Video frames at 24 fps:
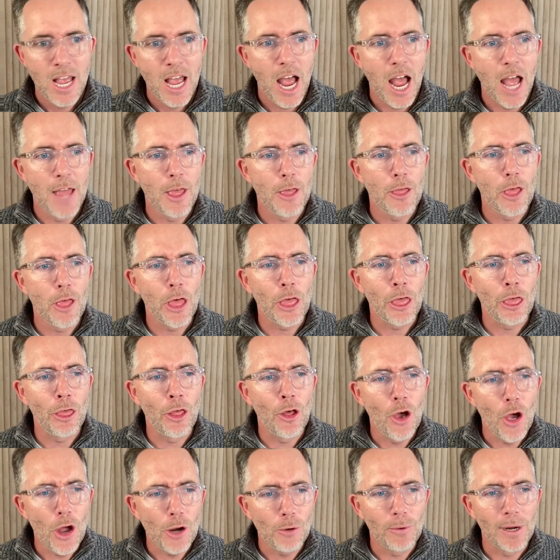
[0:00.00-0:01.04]
And then the
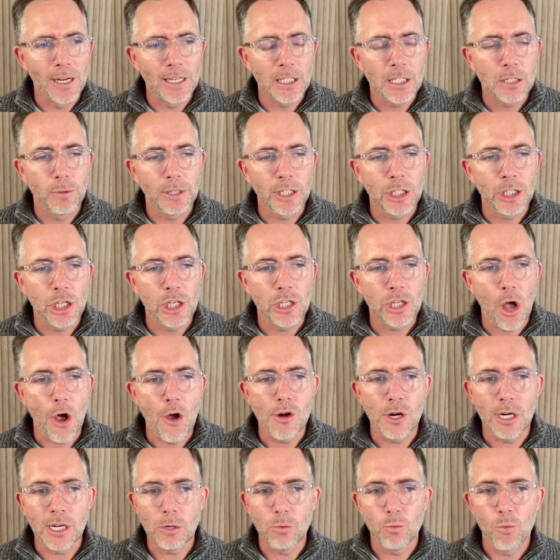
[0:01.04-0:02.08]
third one switches
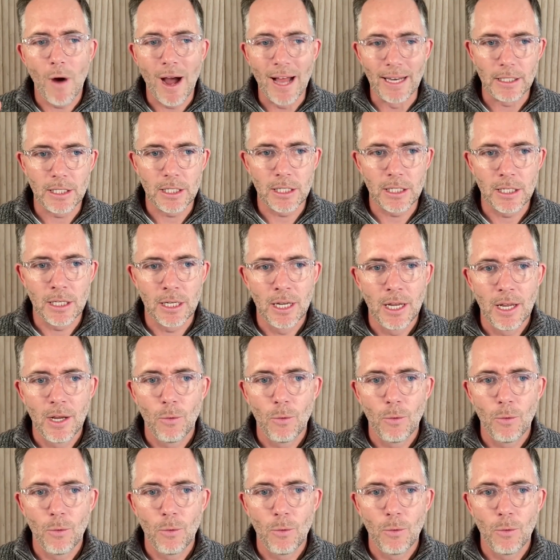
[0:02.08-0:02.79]
only once